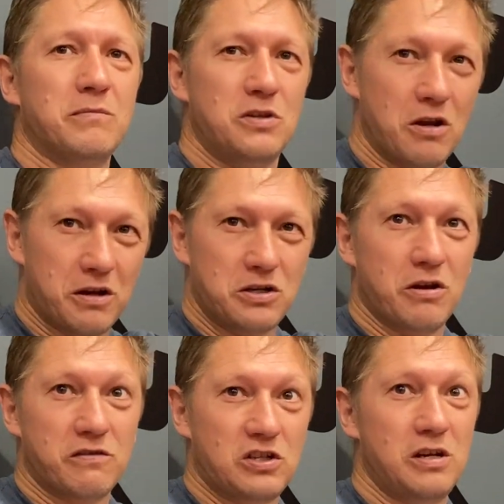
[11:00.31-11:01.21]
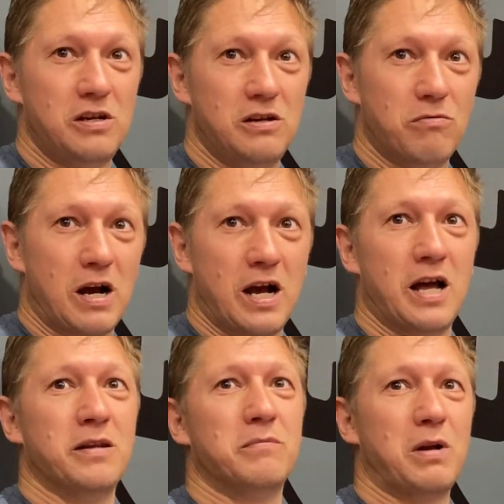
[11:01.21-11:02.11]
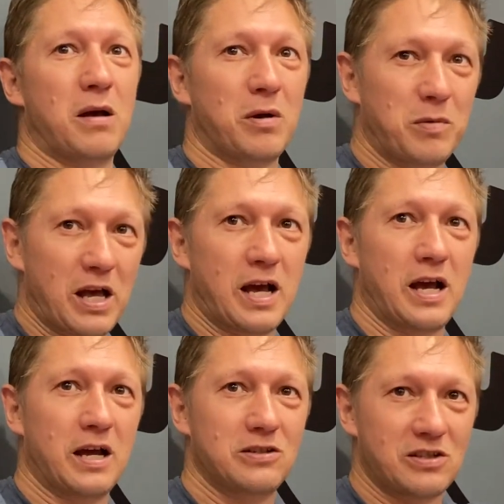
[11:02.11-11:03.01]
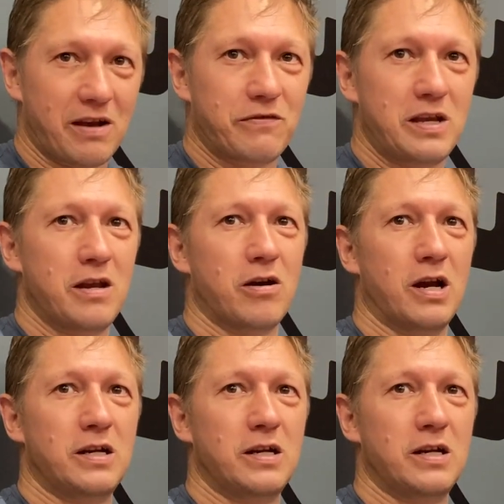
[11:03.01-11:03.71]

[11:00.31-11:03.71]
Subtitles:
you know, UFC 1, blah, blah, blah, Zuffa era,